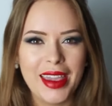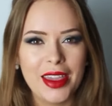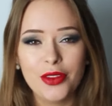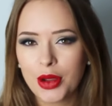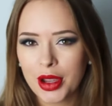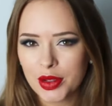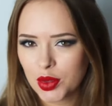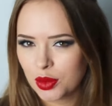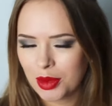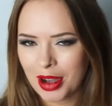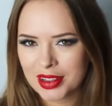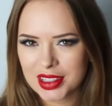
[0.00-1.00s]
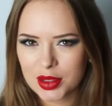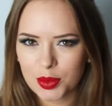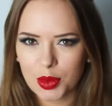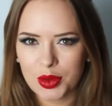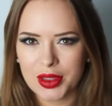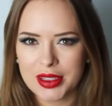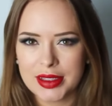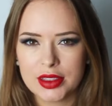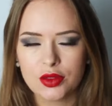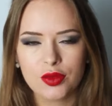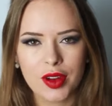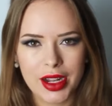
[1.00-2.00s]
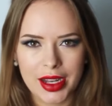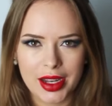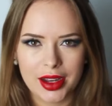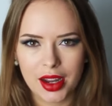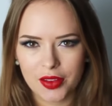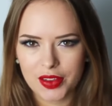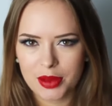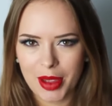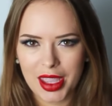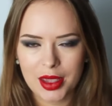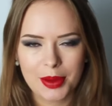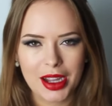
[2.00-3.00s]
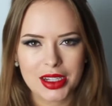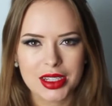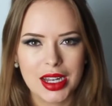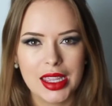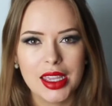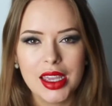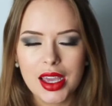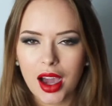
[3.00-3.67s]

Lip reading: if you're going to a masked ball, this is a really lovely makeup actually.